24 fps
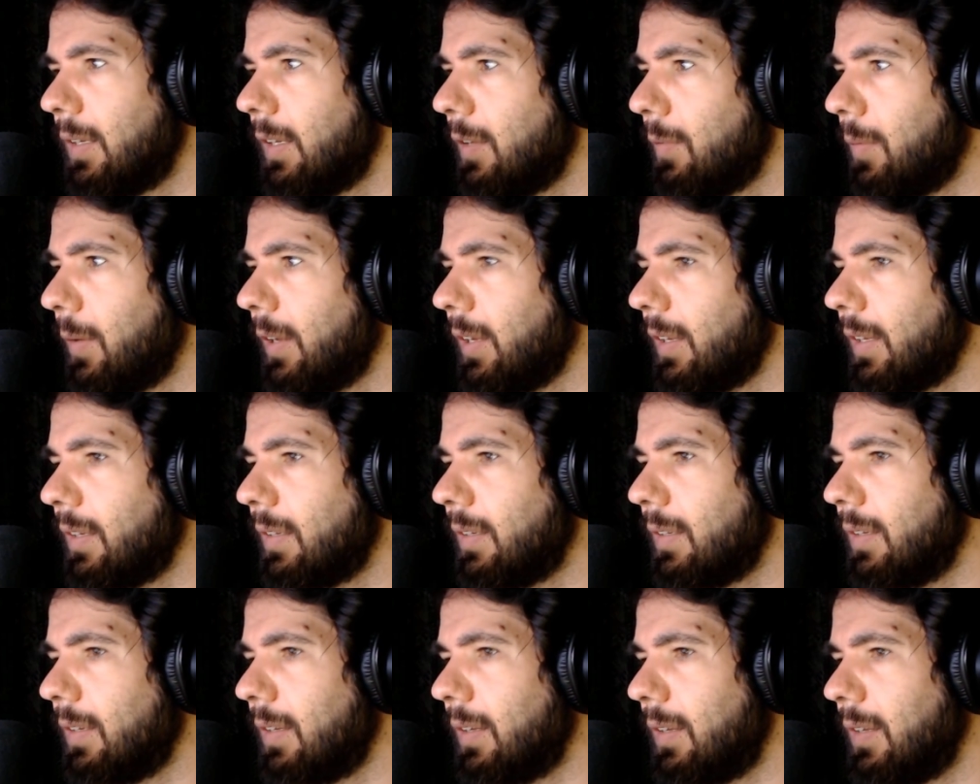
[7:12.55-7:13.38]
But
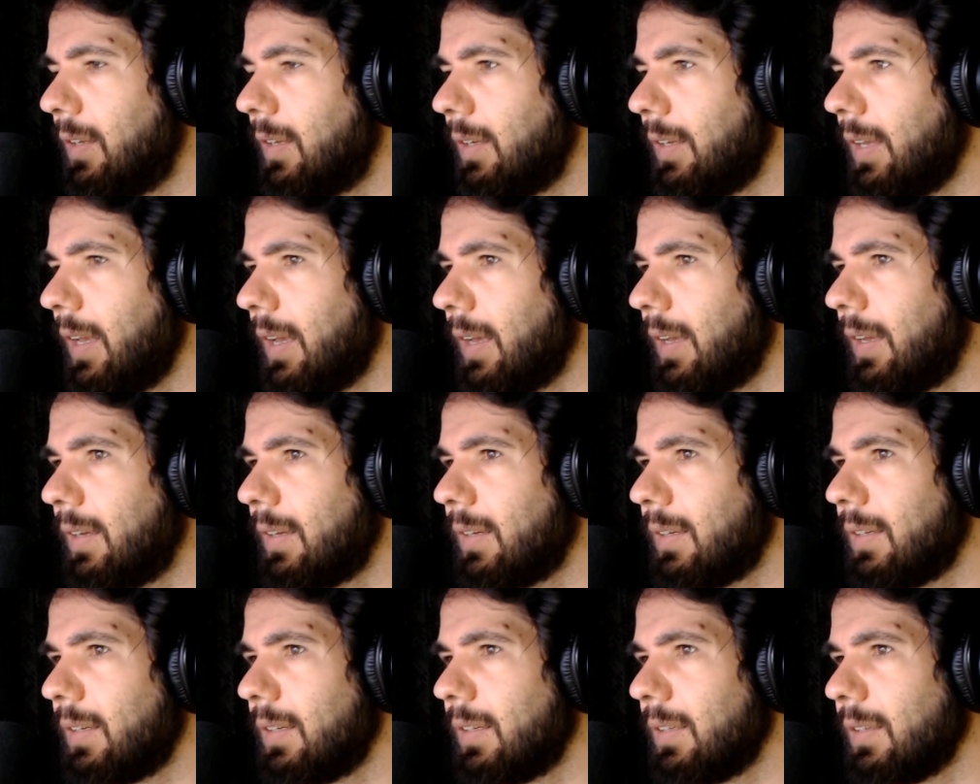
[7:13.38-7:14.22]
yeah,
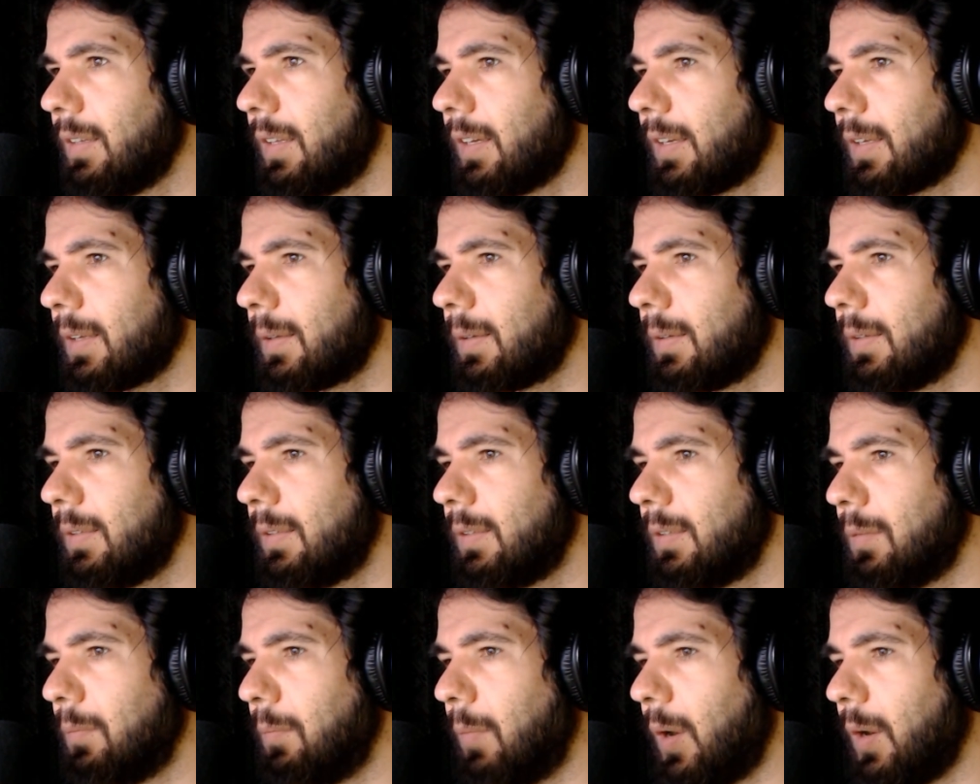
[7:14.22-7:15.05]
like
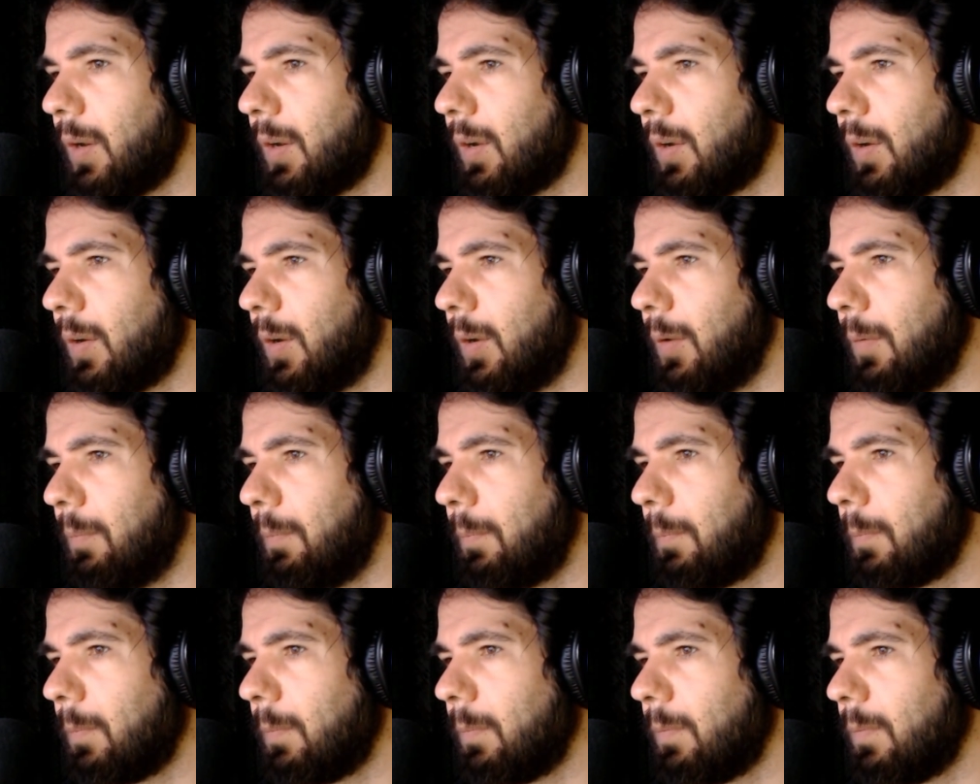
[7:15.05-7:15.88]
motorhome,
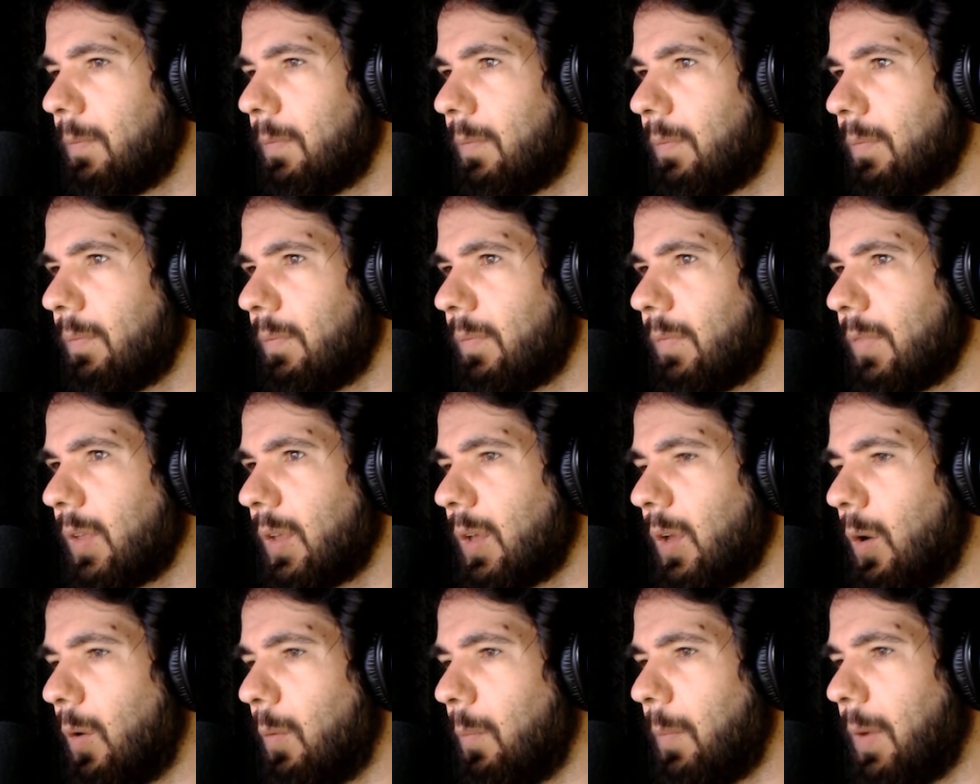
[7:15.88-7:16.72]

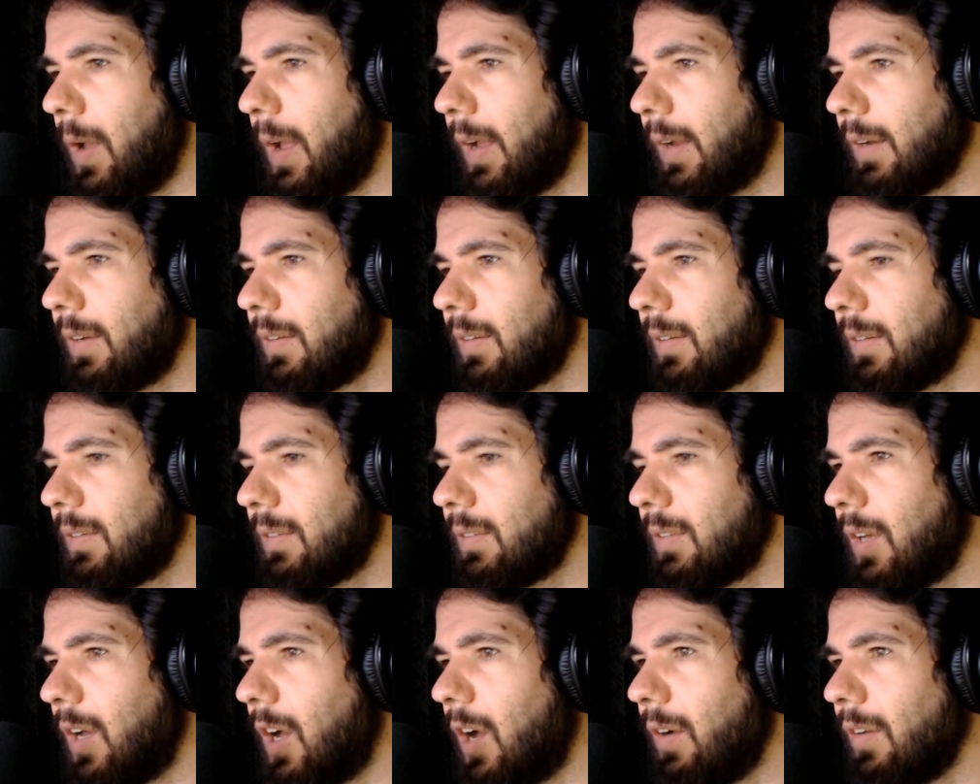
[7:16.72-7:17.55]
compact.
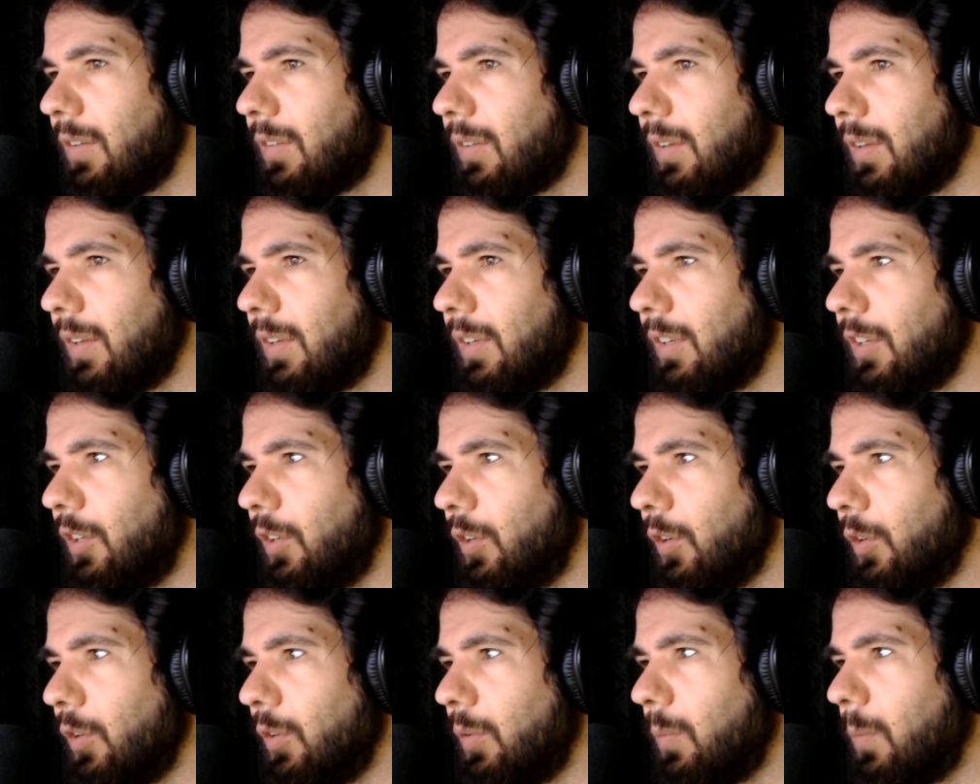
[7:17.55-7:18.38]
Oh, it's a
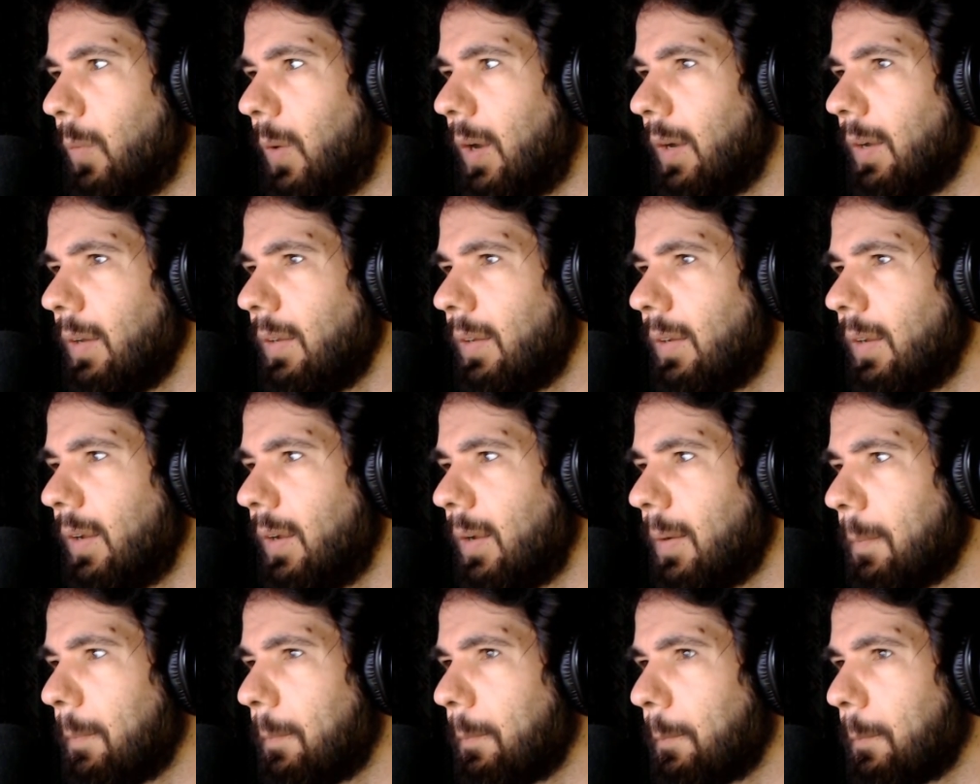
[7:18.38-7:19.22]
ute one. Yeah,